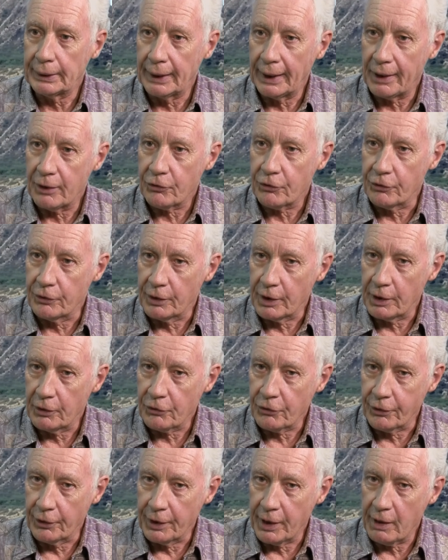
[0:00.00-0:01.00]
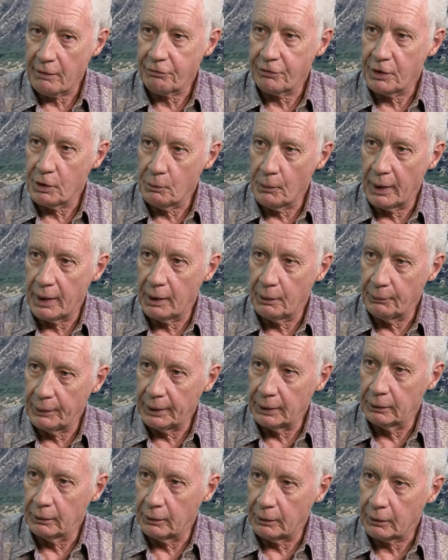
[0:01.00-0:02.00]
lesson is that everywhere we
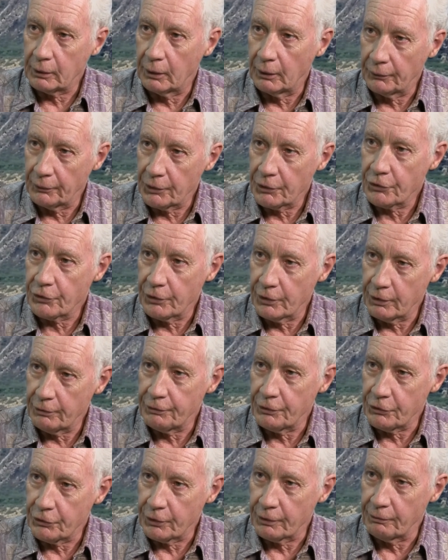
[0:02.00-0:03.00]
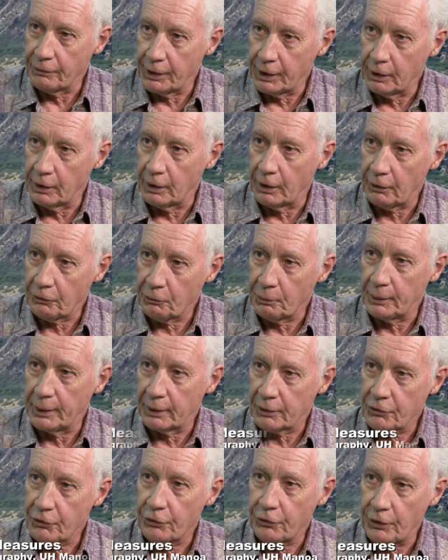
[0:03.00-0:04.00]
look on the surface of the Earth, we
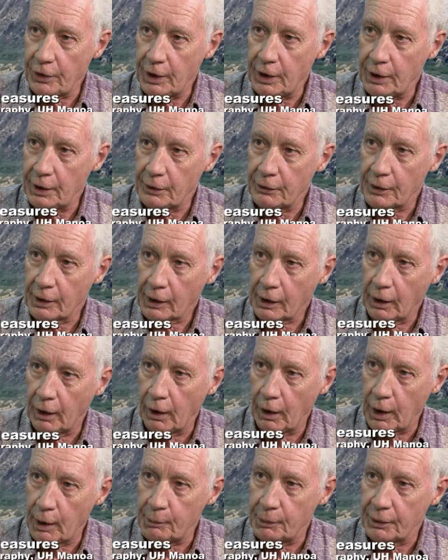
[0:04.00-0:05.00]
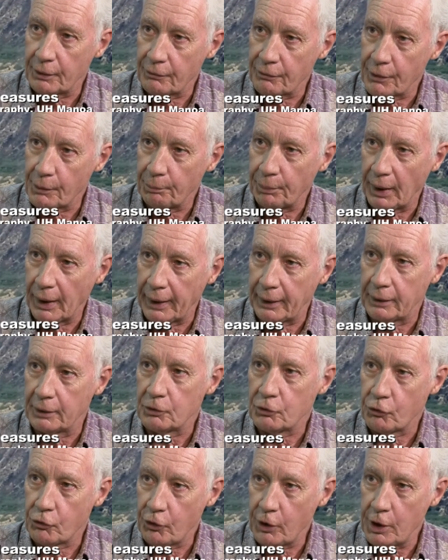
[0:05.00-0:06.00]
are seeing the climate of the planet
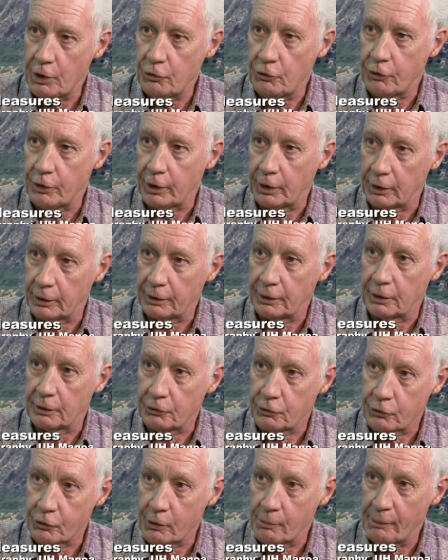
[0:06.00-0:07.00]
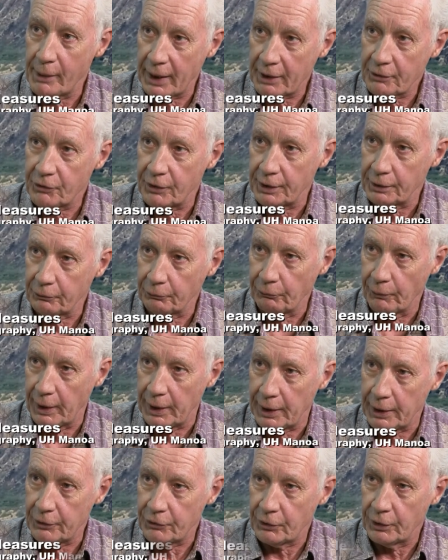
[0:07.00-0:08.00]
changing at a dramatic
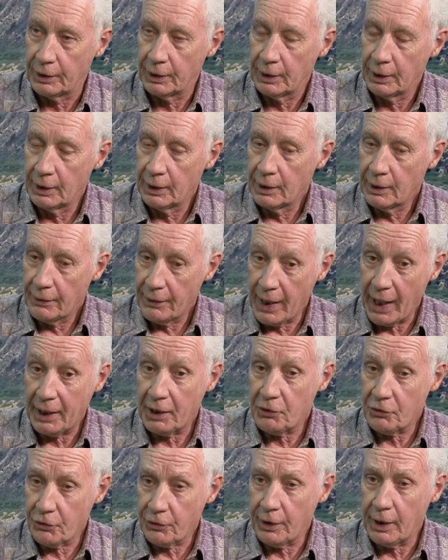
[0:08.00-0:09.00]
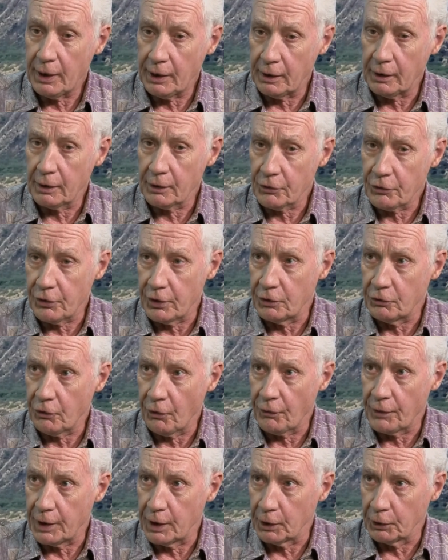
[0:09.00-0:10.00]
rate. That is taking us into
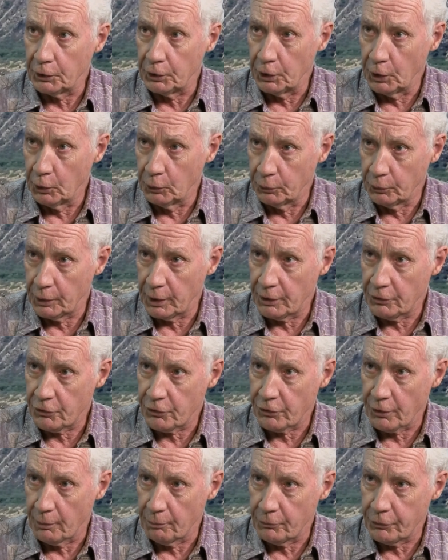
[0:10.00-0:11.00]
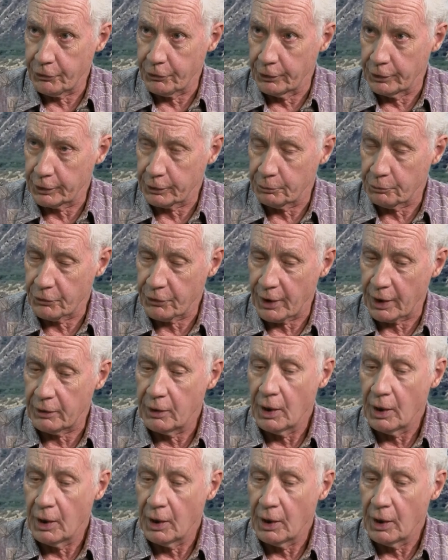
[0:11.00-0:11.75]
the unknown in some circumstance.